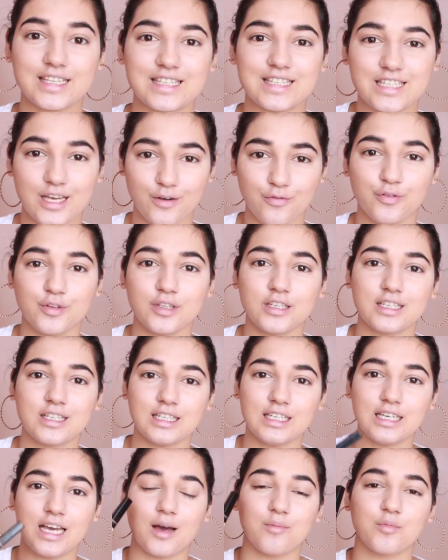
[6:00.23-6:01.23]

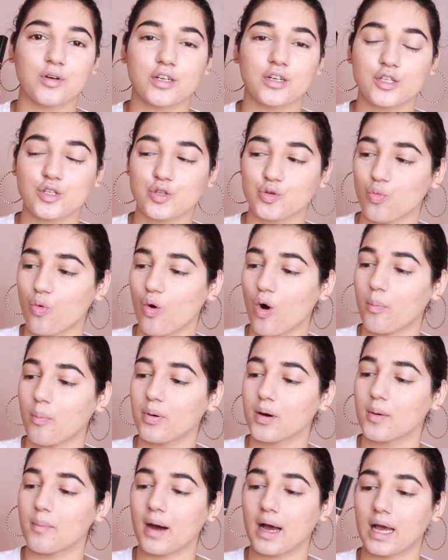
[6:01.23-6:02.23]
Definitely I'm gonna
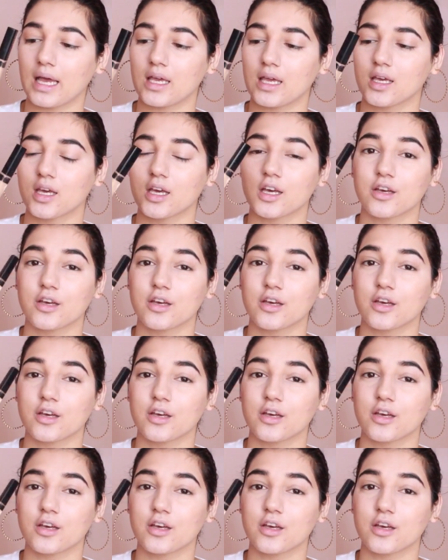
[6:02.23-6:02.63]
swap my